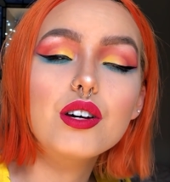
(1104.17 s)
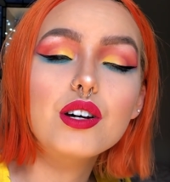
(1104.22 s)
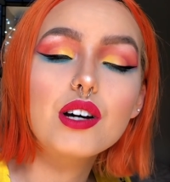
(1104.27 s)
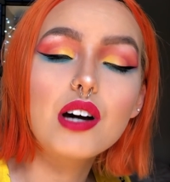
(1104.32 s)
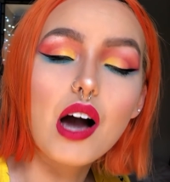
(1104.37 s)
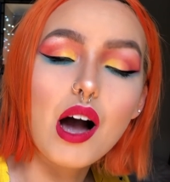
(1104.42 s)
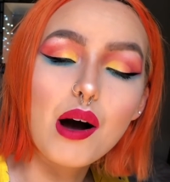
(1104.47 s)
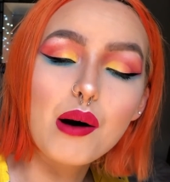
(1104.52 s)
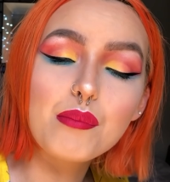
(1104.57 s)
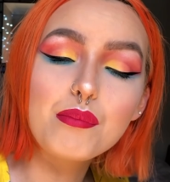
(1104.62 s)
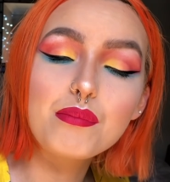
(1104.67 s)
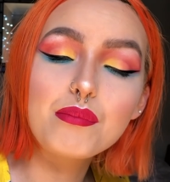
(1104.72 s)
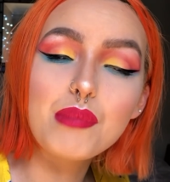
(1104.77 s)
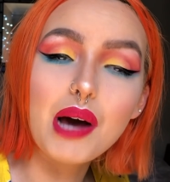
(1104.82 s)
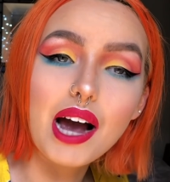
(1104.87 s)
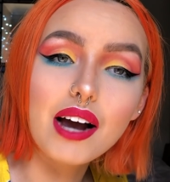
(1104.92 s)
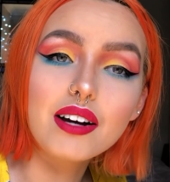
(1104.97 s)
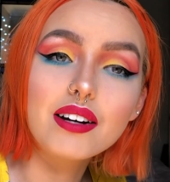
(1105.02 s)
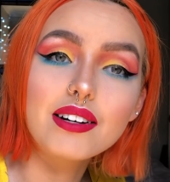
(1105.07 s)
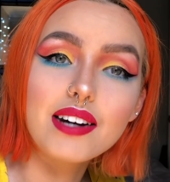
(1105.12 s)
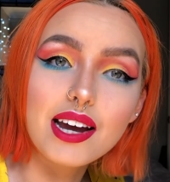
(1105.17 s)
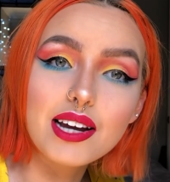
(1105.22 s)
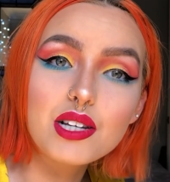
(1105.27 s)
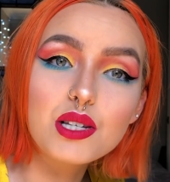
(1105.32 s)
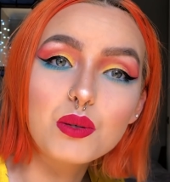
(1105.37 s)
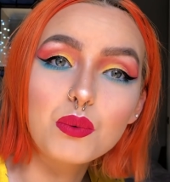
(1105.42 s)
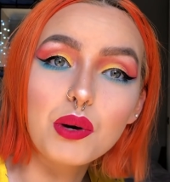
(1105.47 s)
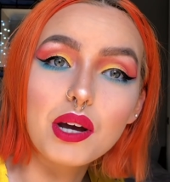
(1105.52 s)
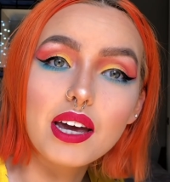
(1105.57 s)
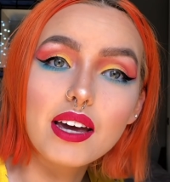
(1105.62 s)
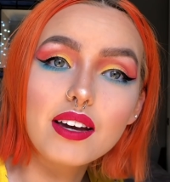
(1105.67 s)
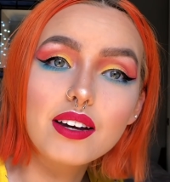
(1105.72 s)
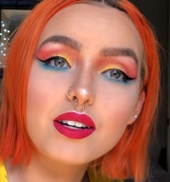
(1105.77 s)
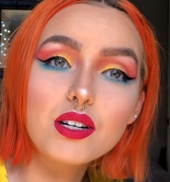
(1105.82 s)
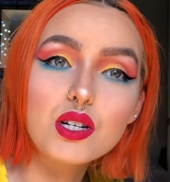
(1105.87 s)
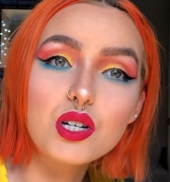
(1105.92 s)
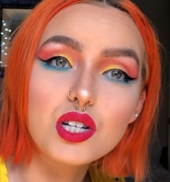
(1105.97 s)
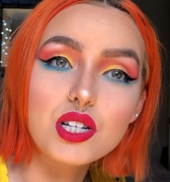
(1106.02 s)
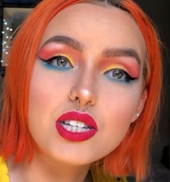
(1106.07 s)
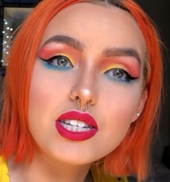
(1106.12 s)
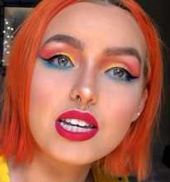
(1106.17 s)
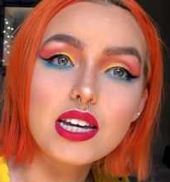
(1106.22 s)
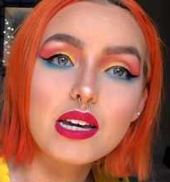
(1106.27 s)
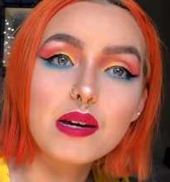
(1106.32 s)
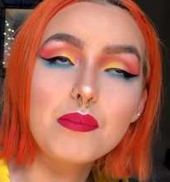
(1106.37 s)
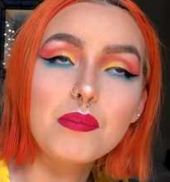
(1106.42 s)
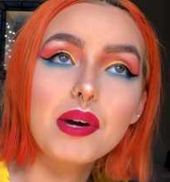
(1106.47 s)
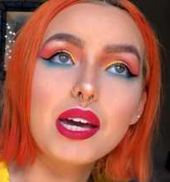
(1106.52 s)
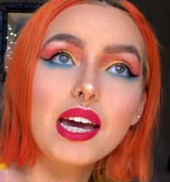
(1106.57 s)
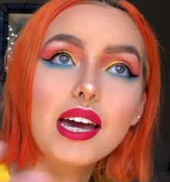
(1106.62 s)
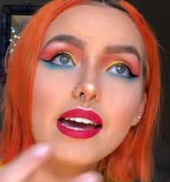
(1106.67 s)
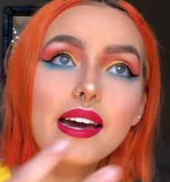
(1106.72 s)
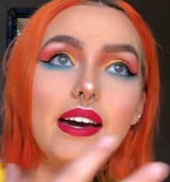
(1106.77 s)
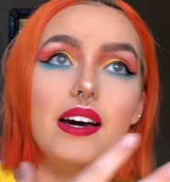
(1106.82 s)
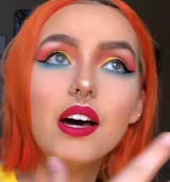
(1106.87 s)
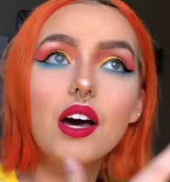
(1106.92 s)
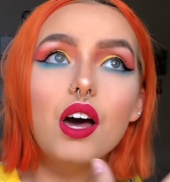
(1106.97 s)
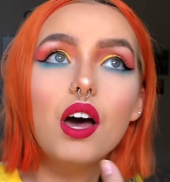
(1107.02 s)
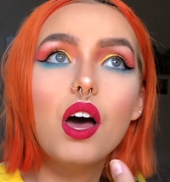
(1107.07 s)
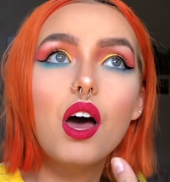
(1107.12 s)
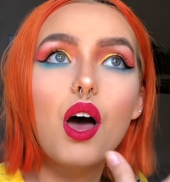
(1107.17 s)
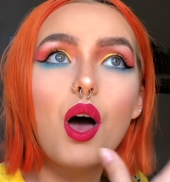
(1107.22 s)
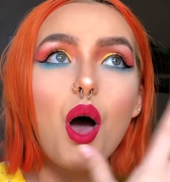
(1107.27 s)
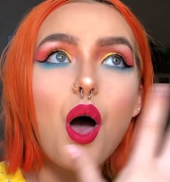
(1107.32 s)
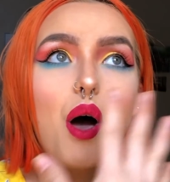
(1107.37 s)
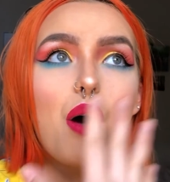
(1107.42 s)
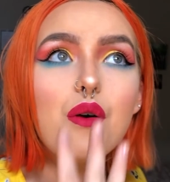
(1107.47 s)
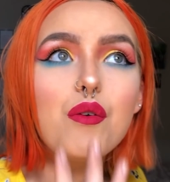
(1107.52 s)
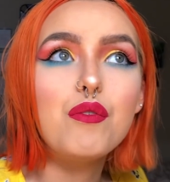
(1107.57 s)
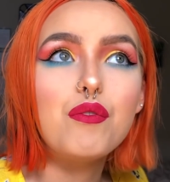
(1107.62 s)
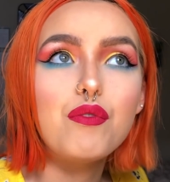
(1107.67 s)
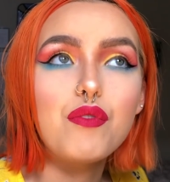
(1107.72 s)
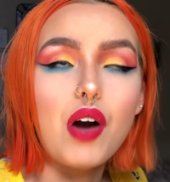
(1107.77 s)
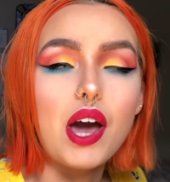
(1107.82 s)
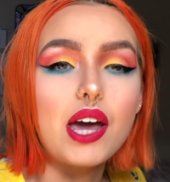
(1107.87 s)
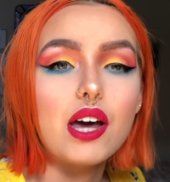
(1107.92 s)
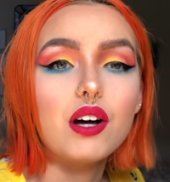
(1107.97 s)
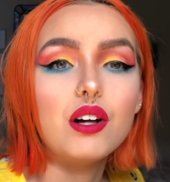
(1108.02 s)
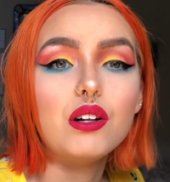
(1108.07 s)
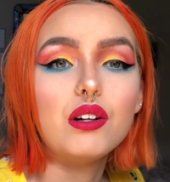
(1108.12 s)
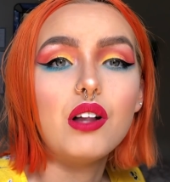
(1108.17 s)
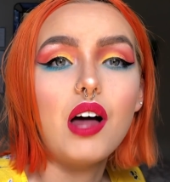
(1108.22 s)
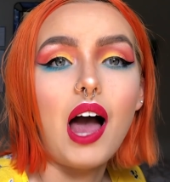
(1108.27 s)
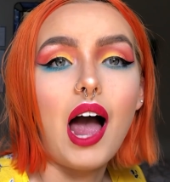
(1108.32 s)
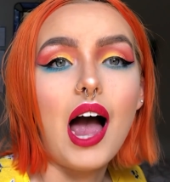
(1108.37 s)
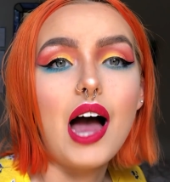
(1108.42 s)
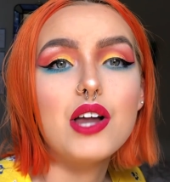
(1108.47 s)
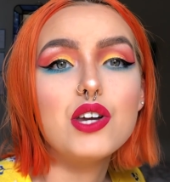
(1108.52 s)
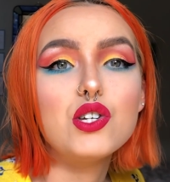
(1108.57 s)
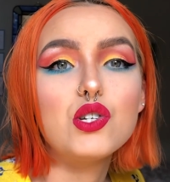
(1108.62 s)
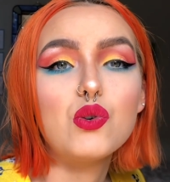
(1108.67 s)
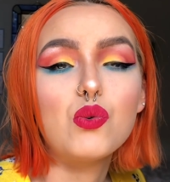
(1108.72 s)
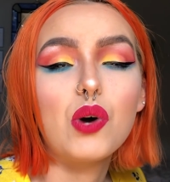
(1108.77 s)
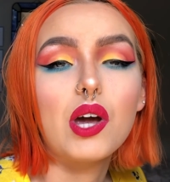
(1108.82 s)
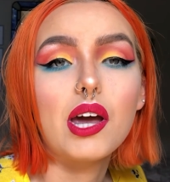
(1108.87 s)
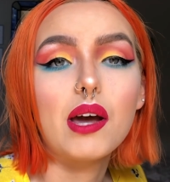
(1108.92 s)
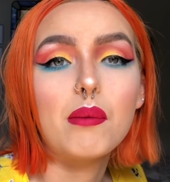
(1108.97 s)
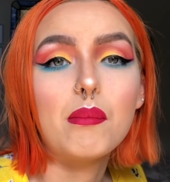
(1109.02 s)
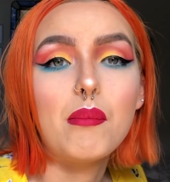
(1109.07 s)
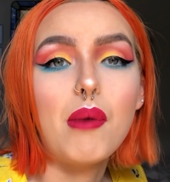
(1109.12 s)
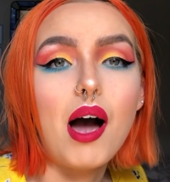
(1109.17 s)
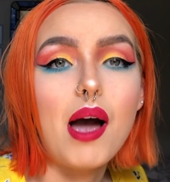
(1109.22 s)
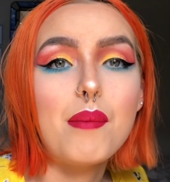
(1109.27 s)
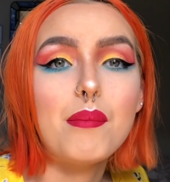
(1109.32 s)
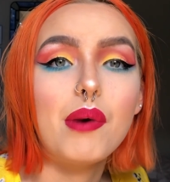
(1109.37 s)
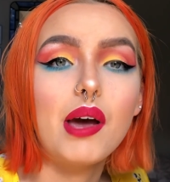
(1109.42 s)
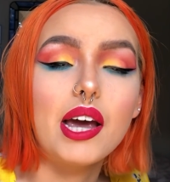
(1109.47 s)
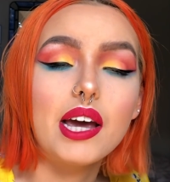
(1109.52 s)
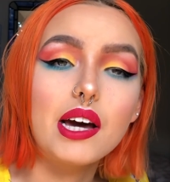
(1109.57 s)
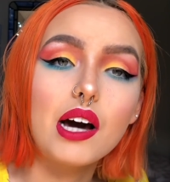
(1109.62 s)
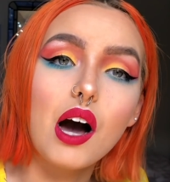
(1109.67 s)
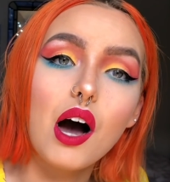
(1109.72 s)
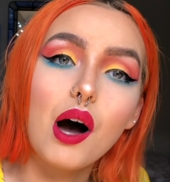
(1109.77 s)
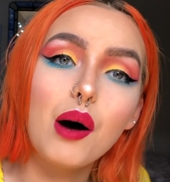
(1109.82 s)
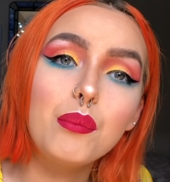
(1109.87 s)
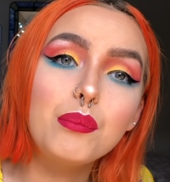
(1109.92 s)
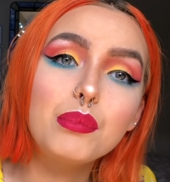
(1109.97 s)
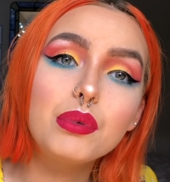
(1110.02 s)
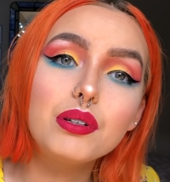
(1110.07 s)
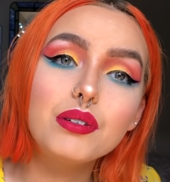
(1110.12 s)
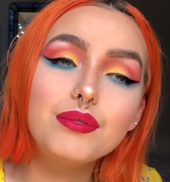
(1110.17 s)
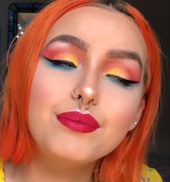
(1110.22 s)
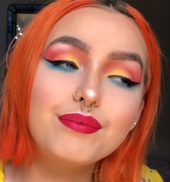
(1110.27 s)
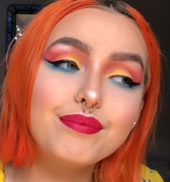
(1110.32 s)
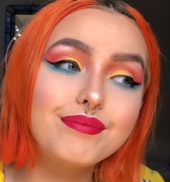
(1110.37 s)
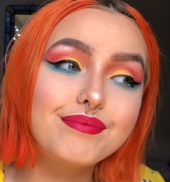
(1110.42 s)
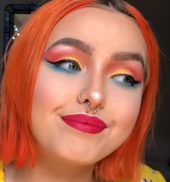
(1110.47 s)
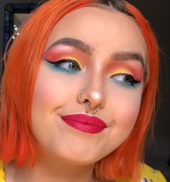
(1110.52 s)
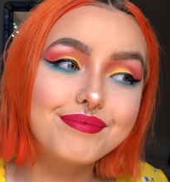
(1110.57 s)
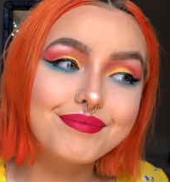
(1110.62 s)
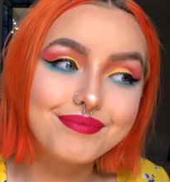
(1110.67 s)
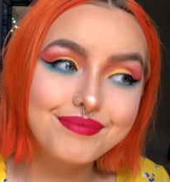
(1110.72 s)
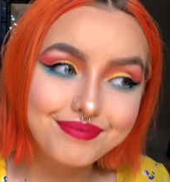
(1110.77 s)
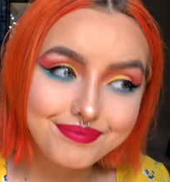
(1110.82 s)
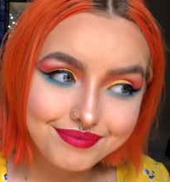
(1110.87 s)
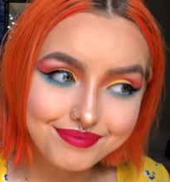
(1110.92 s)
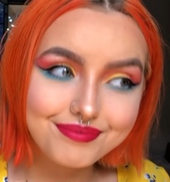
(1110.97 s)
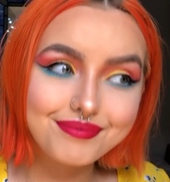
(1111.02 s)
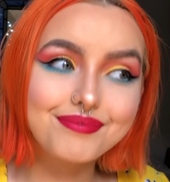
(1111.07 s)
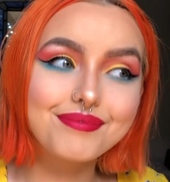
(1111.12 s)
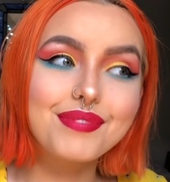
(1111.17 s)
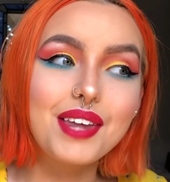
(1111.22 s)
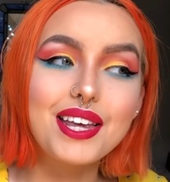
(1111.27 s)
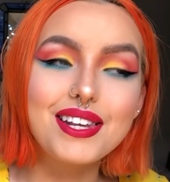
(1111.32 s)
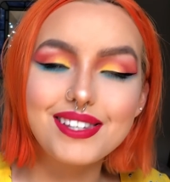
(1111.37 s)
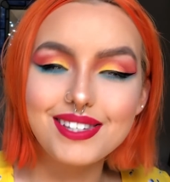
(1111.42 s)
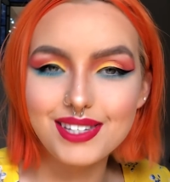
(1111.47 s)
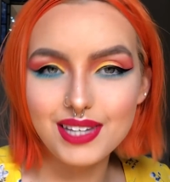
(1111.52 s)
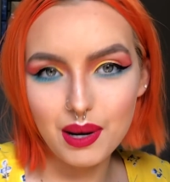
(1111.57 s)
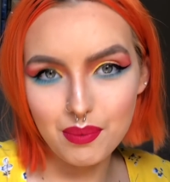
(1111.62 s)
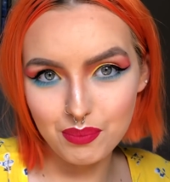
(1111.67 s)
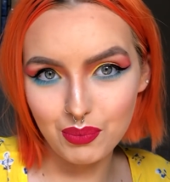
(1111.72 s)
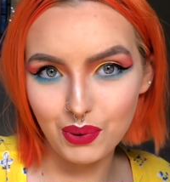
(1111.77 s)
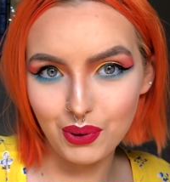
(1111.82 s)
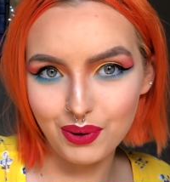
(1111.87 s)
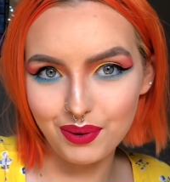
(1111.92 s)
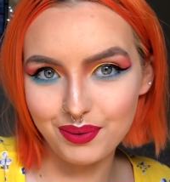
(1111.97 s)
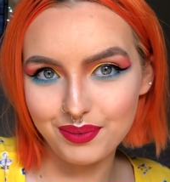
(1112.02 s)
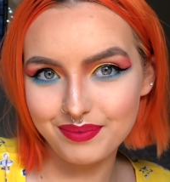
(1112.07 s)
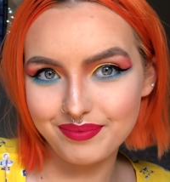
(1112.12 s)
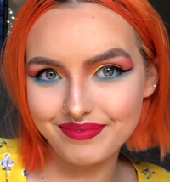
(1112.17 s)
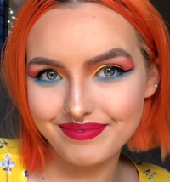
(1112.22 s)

come back next week to see me fail at doing my makeup some more.